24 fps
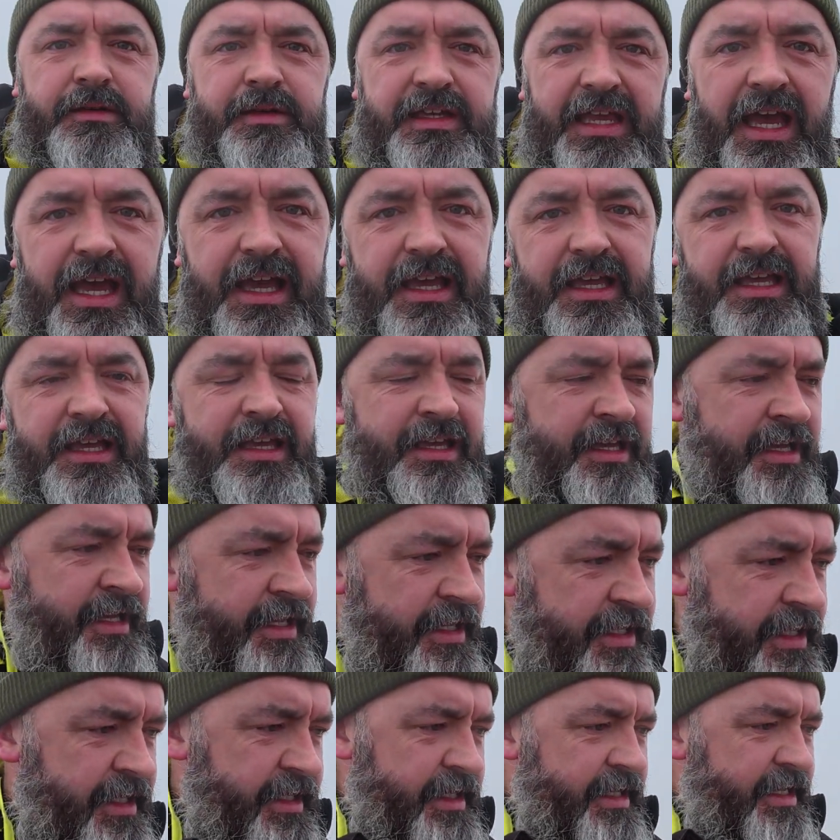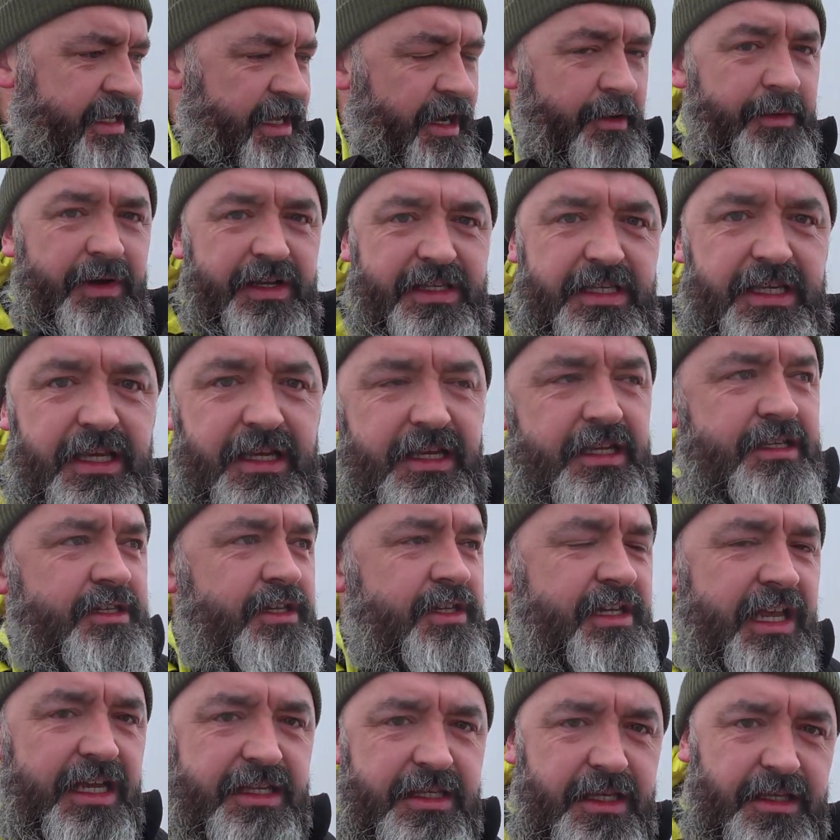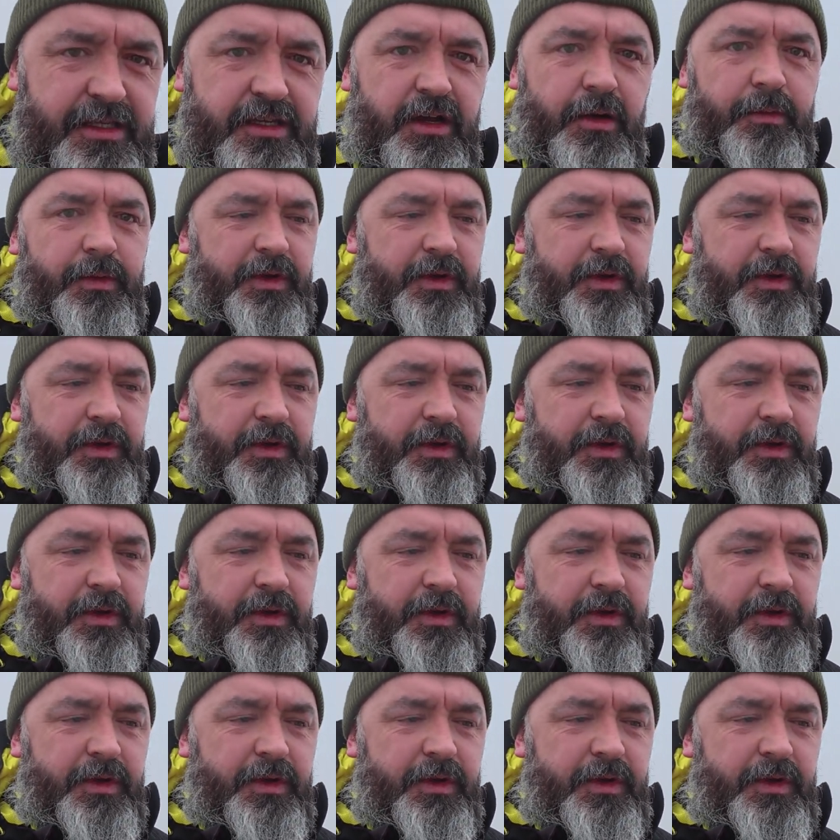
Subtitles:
Yeah, can't wait to just get to the top.